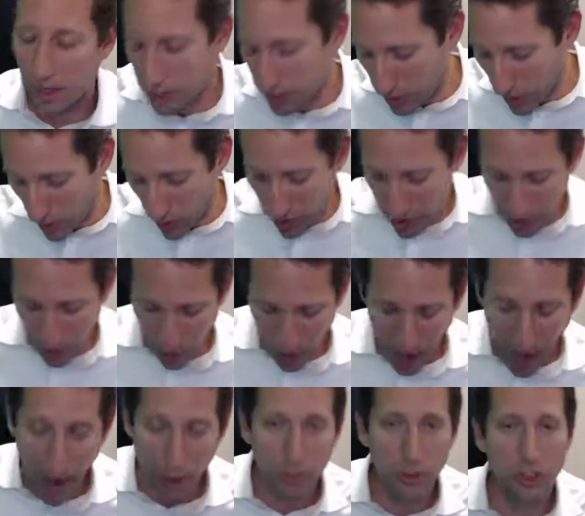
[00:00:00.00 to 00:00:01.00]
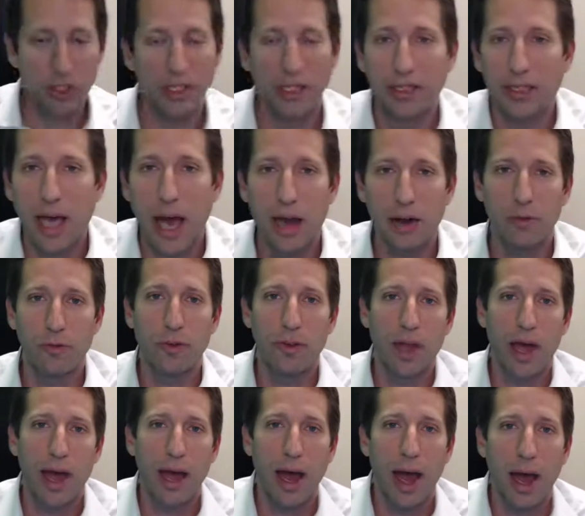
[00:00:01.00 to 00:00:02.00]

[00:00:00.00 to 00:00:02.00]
And so anyway, I'm just excited for that.